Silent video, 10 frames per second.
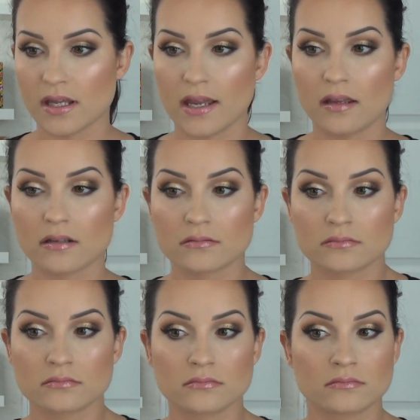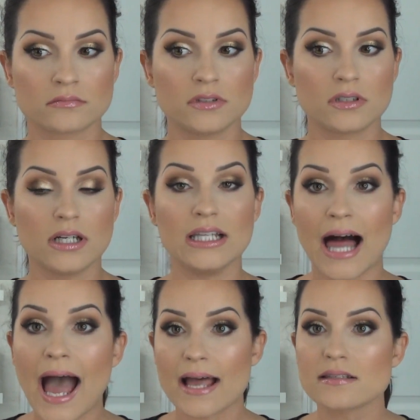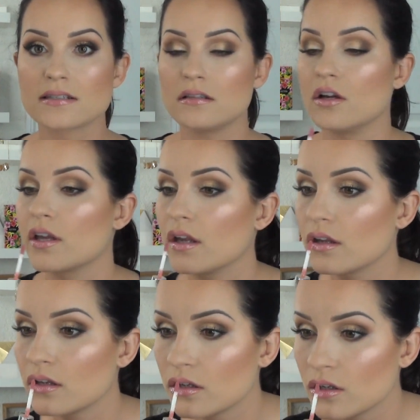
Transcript: like glass looking.